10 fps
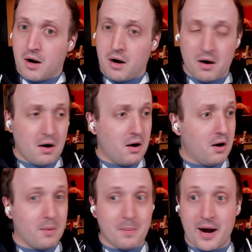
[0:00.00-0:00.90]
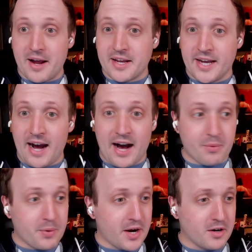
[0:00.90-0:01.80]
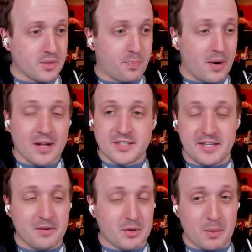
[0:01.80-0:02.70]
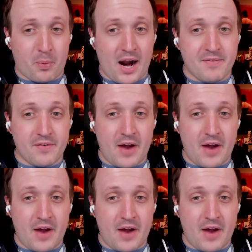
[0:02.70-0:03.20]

Oh my god, we are See, we're deprived of